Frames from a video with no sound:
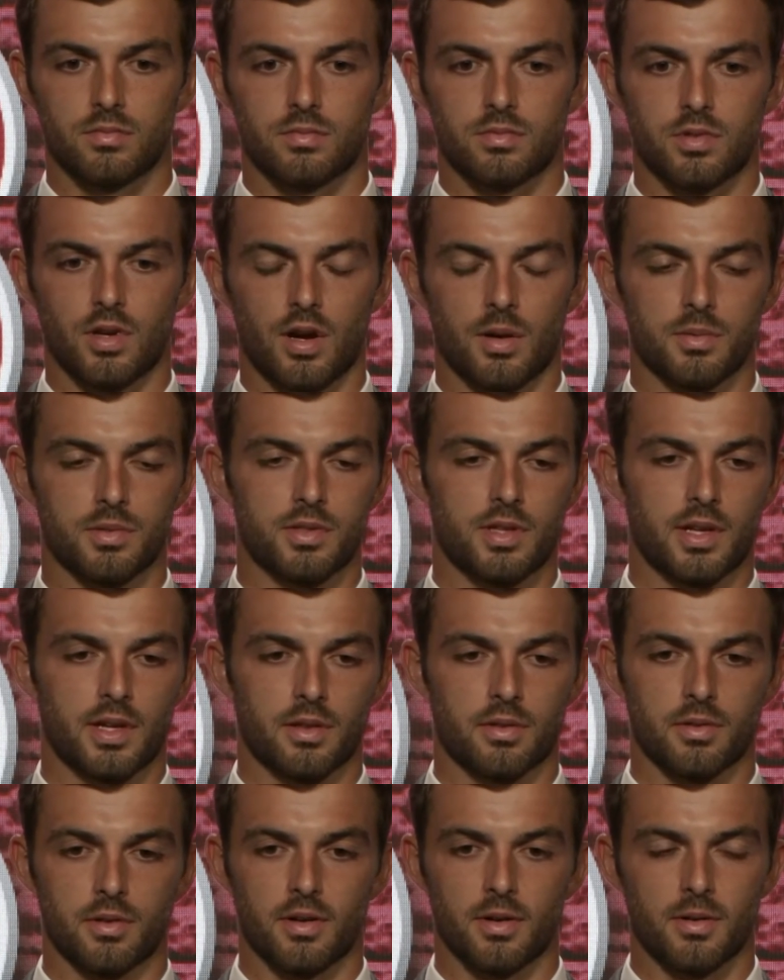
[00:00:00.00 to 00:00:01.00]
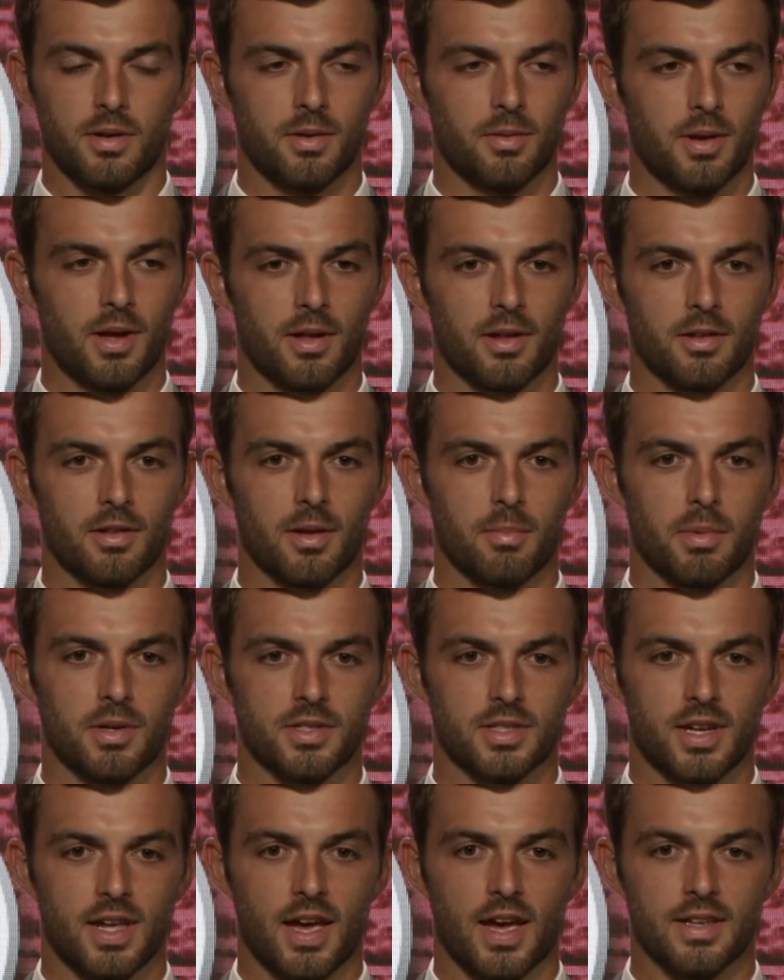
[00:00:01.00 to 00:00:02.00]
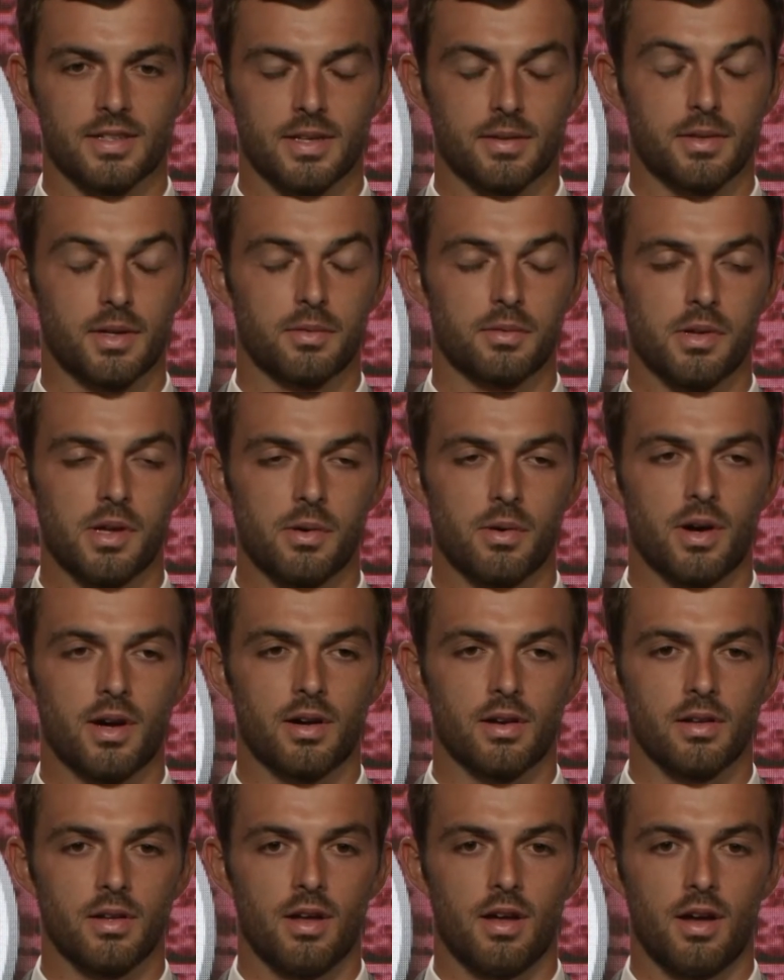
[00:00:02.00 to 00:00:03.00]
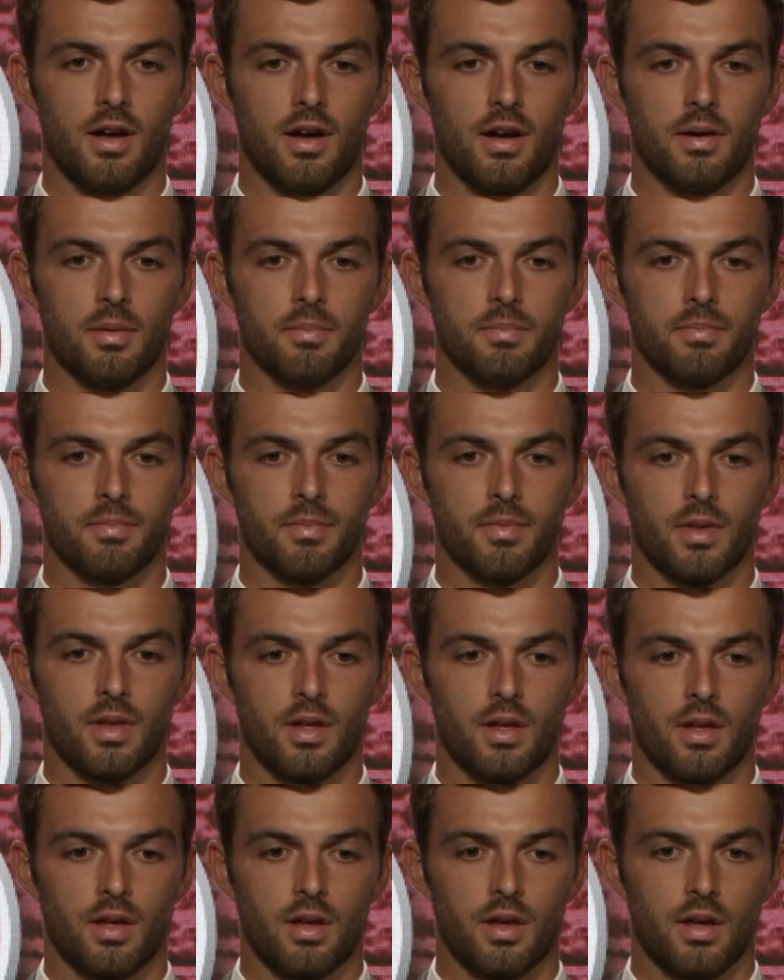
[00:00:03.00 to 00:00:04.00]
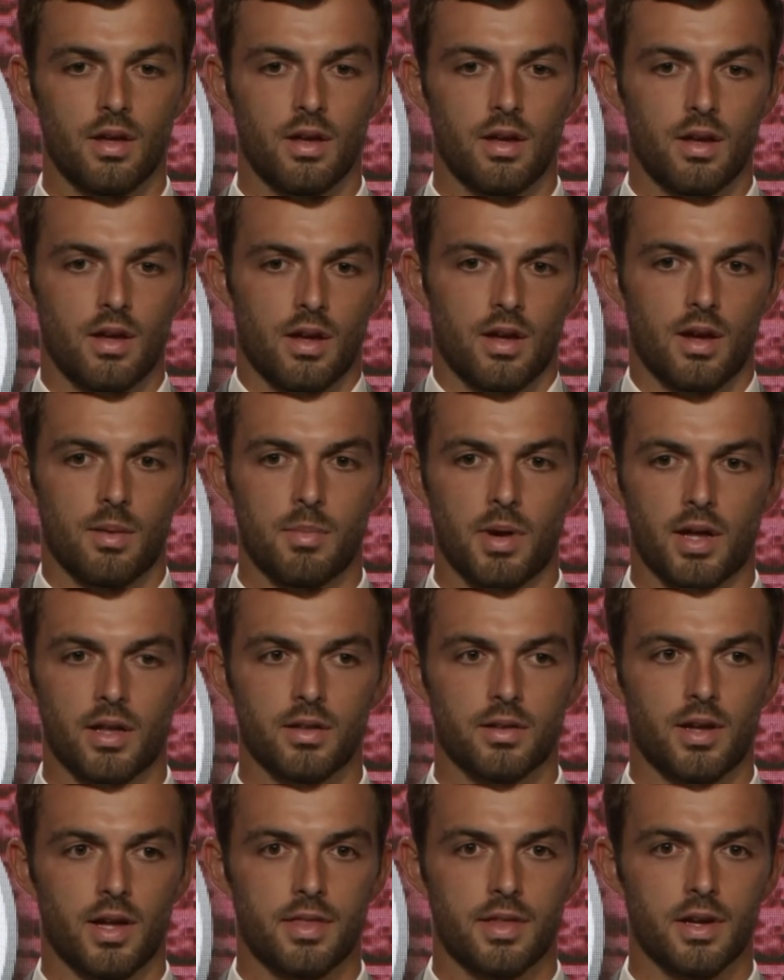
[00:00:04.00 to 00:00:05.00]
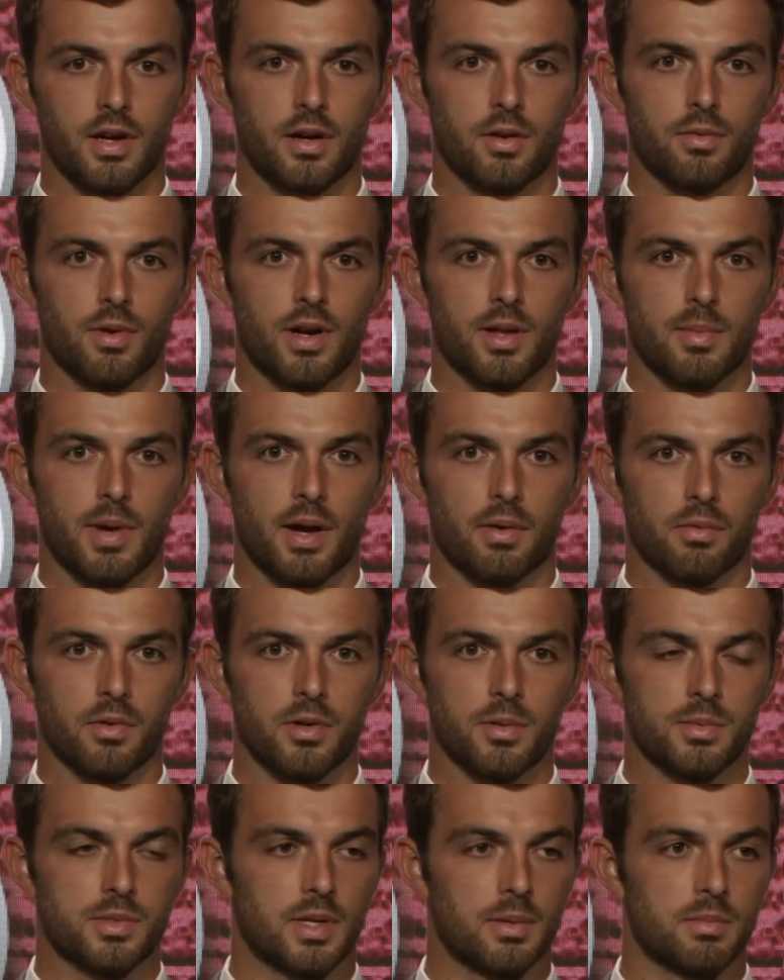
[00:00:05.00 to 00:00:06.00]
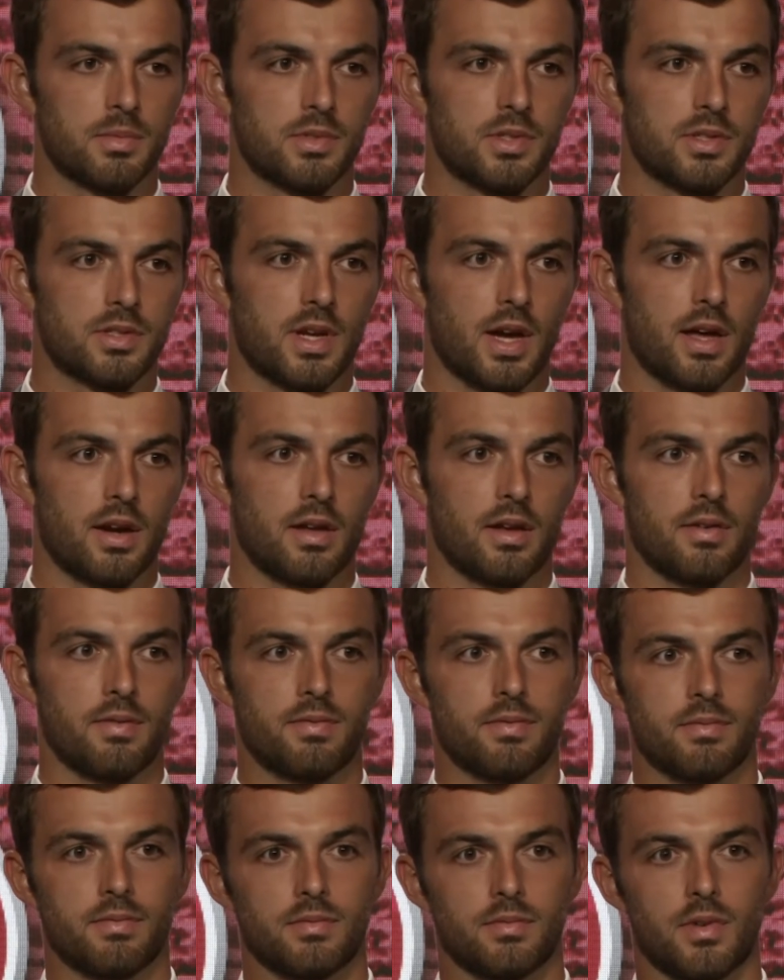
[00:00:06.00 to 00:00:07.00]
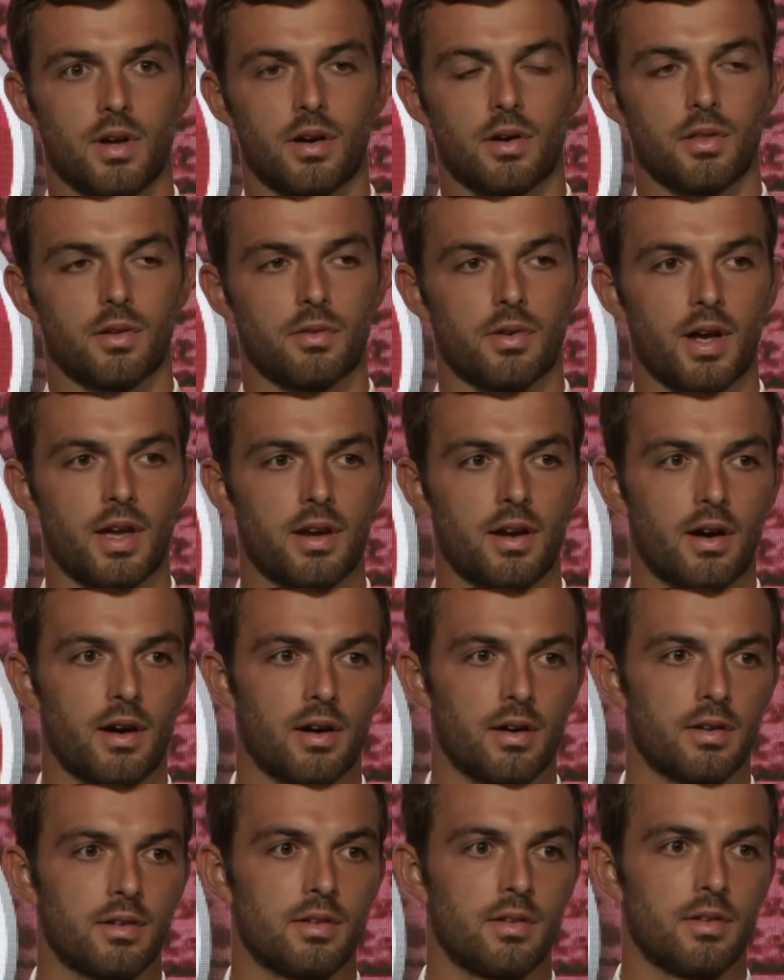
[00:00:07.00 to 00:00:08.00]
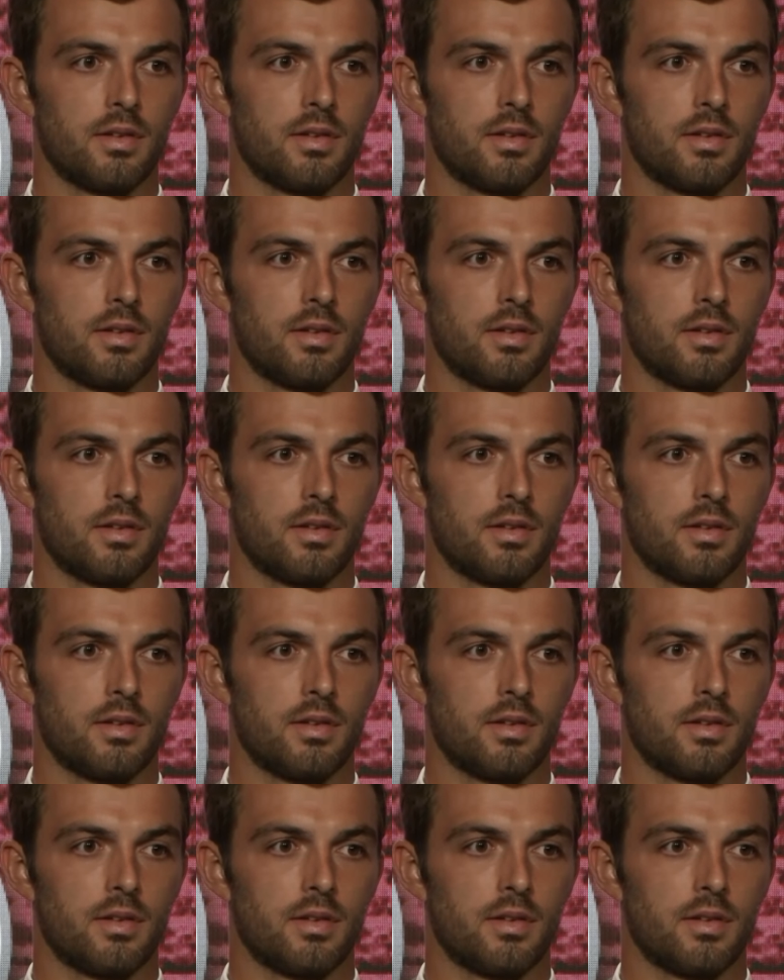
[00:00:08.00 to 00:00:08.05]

Sorry, I'm just thinking through. We got a bunch of guys that have done really well. Um, I, mean, I, I think our running back room, something's just kind of under the radar.